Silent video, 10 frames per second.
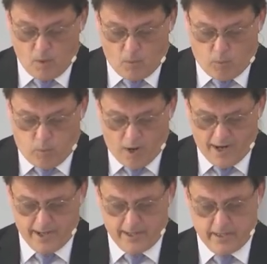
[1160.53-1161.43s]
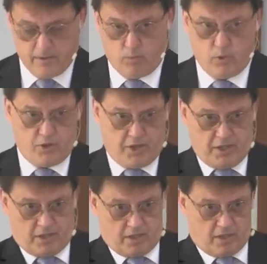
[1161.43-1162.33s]
why would
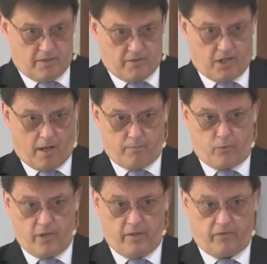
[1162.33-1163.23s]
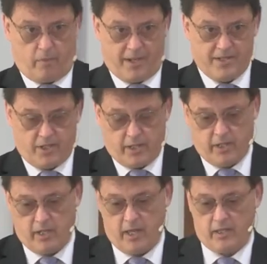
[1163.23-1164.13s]
Jesus have stopped reading from
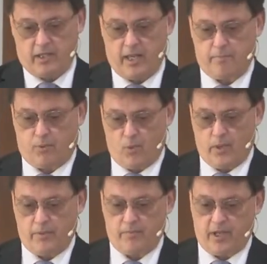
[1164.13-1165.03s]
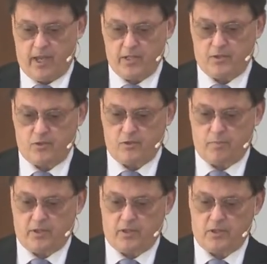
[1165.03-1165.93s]
Isaiah at that point? The answer is
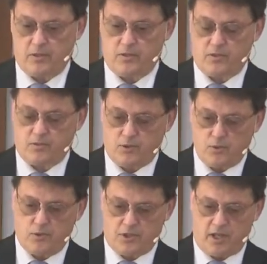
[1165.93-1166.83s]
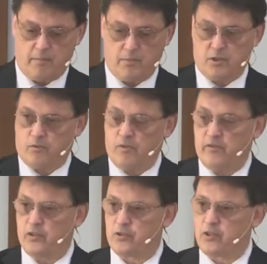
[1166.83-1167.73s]
because two statements
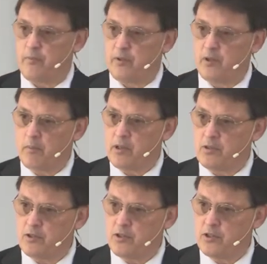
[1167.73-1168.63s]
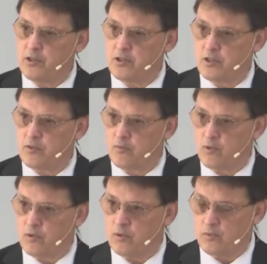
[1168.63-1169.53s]
reveal something about Jesus' role,